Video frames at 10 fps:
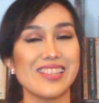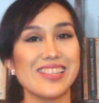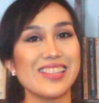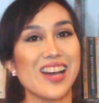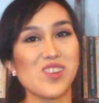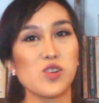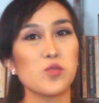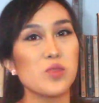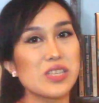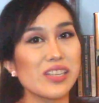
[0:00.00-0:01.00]
Now,
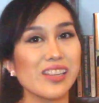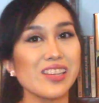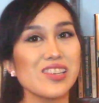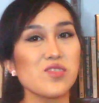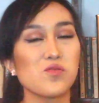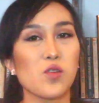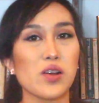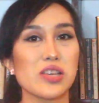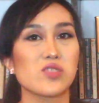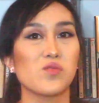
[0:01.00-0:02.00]
originally for
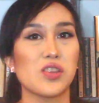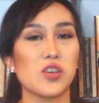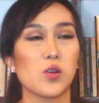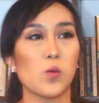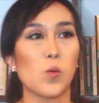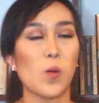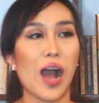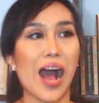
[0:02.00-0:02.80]
this video,